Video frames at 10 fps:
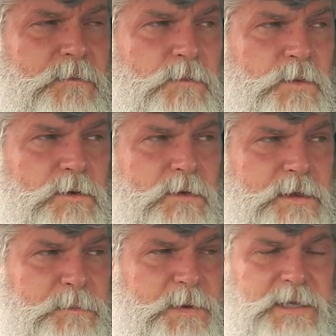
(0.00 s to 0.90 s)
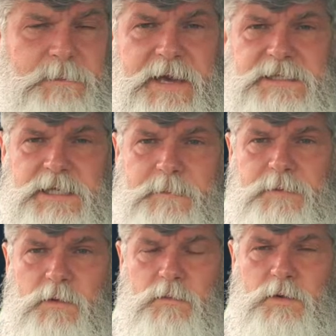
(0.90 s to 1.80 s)
we'll either pick the pace
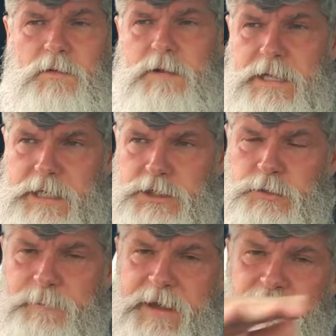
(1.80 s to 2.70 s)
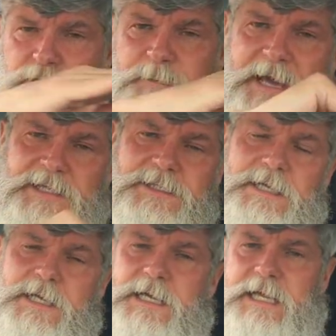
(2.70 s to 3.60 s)
up or we'll do a measured pace
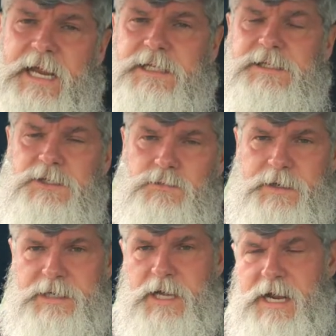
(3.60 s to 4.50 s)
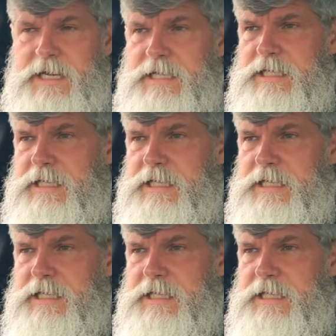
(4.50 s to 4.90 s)
getting to the 29